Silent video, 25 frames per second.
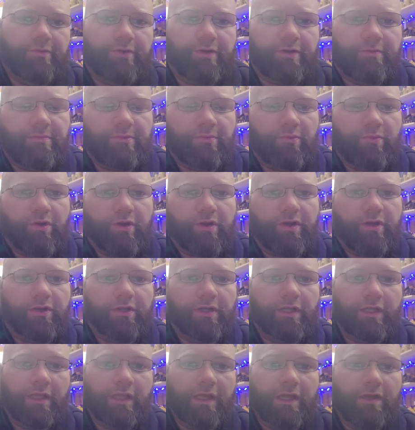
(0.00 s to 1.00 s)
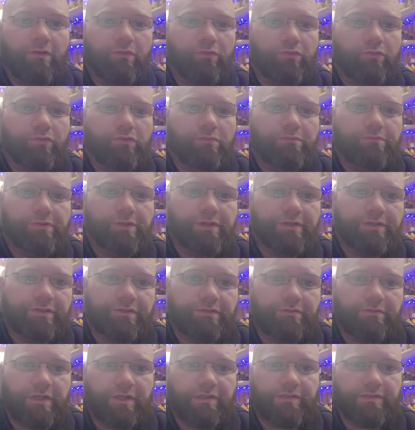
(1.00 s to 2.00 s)
We're gonna be working on a Lego room pretty
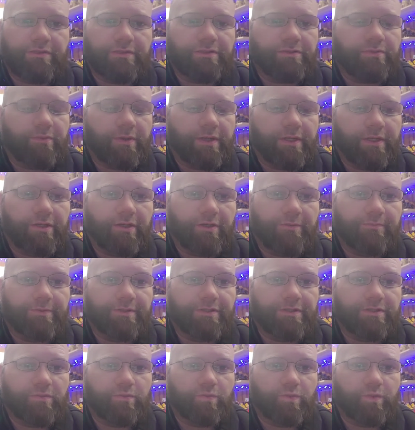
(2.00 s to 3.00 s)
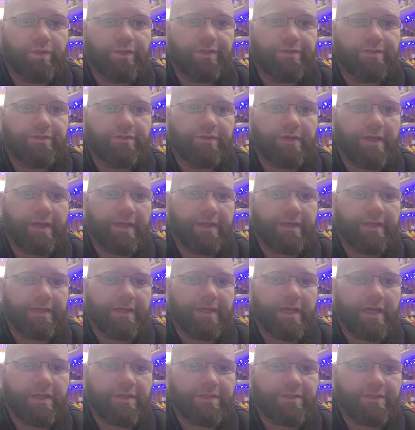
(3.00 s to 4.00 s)
soon. I'm just waiting on a piece of wood so I can
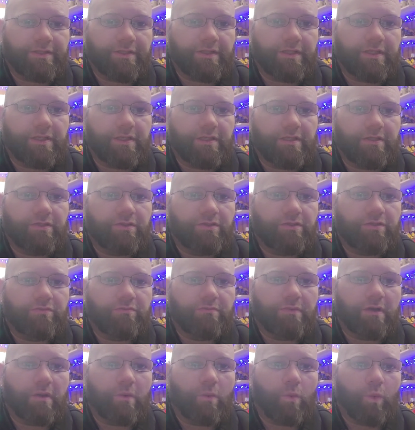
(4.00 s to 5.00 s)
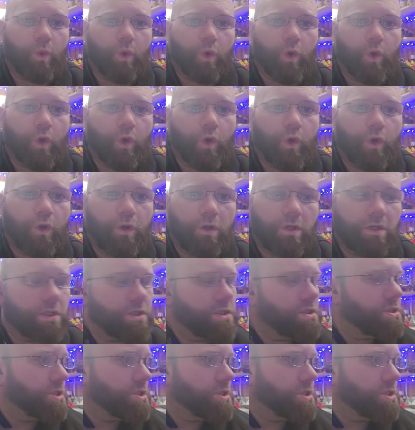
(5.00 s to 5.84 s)
actually do my work.